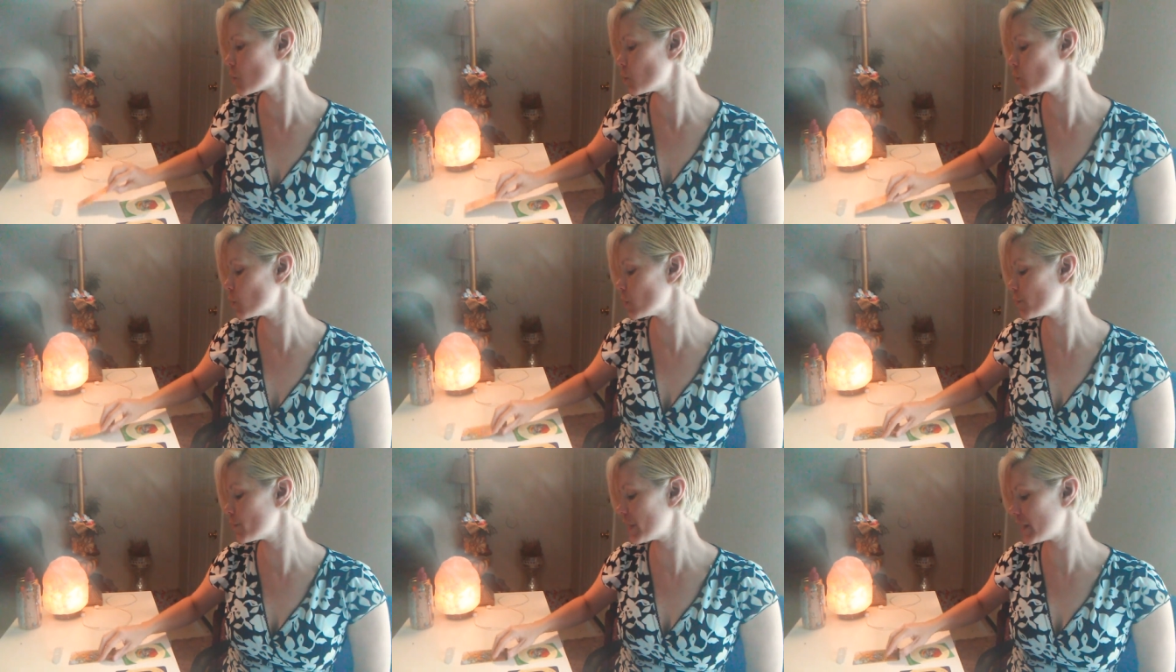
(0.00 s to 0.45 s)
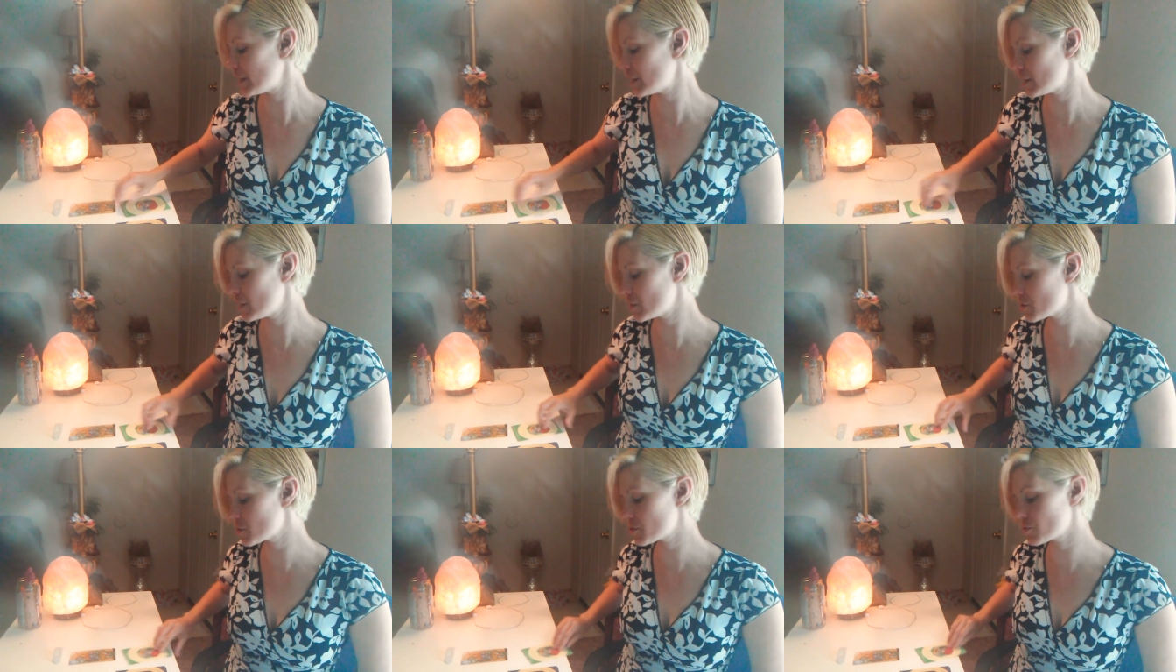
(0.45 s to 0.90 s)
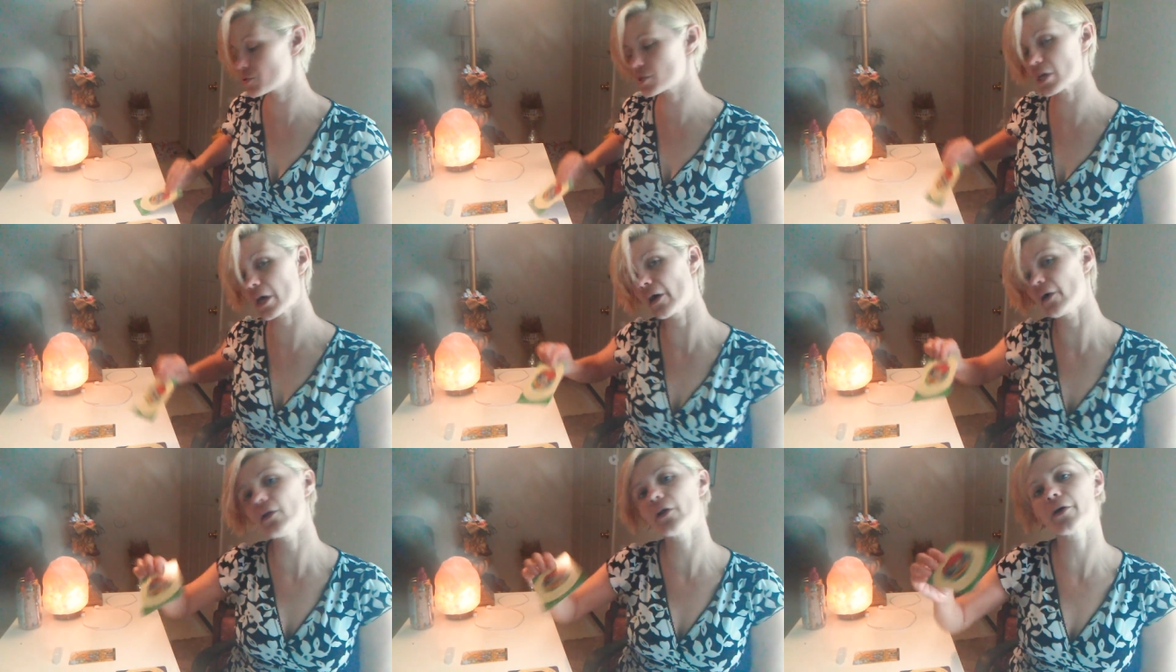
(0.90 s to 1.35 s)
we may need to
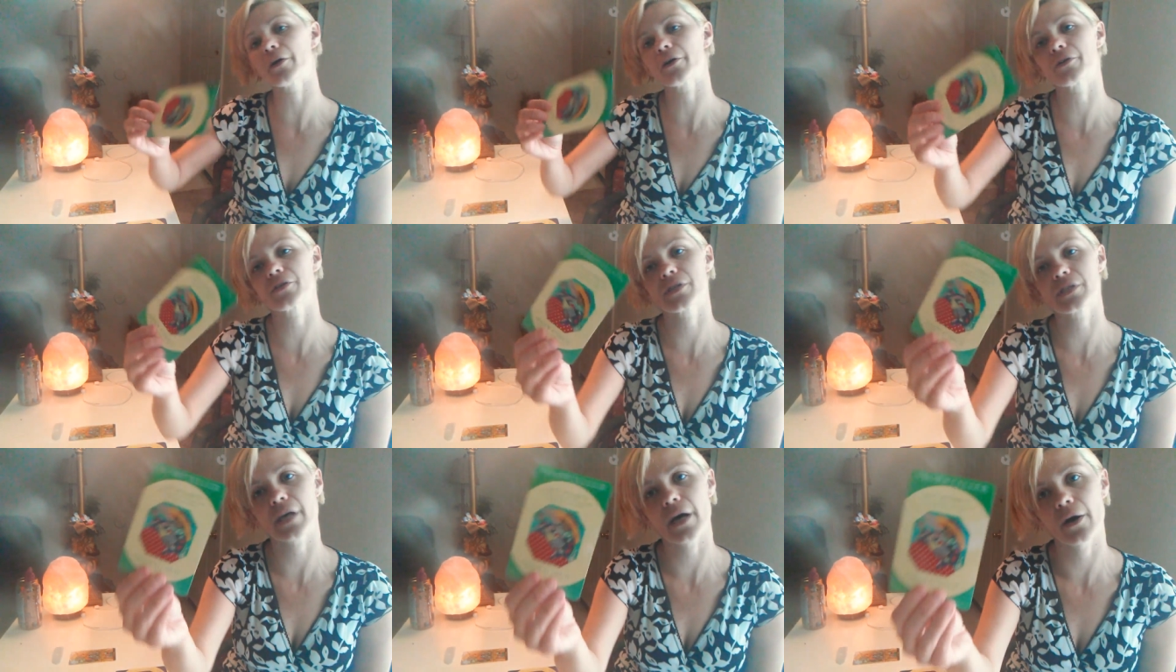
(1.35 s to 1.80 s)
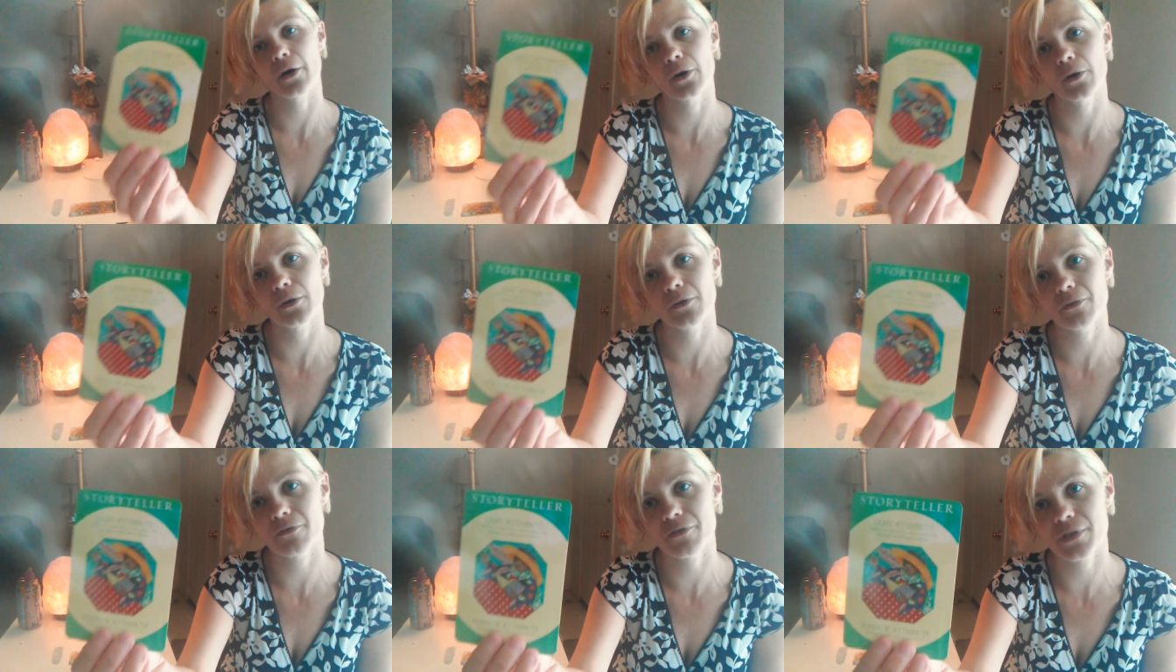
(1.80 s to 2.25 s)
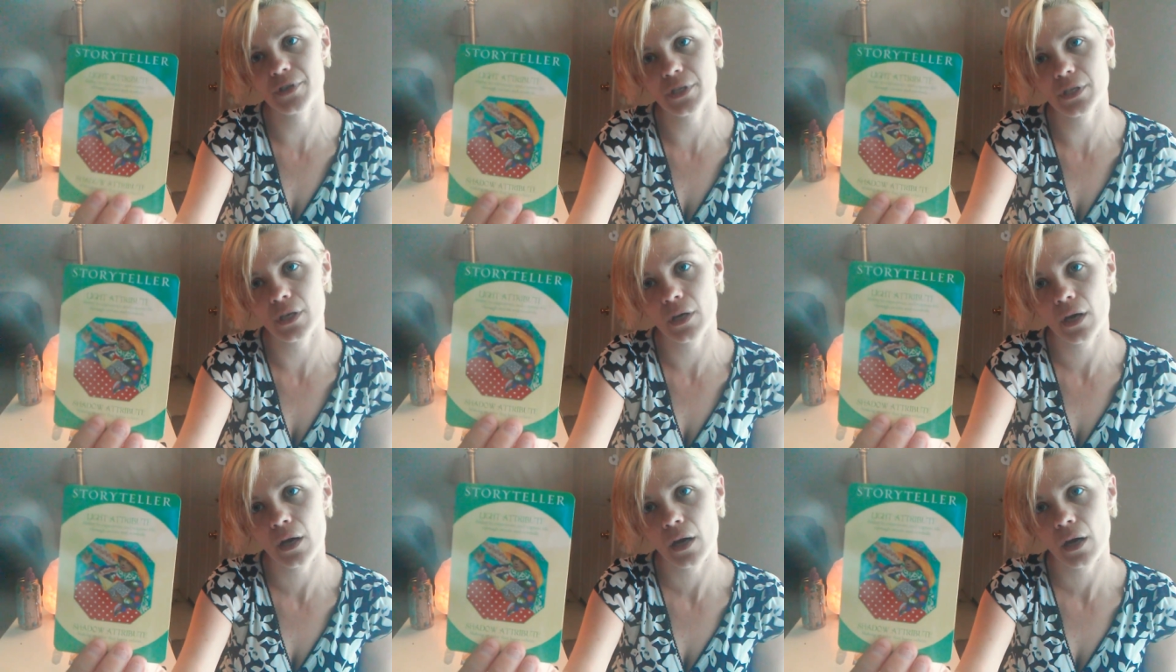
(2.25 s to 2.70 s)
tell ourselves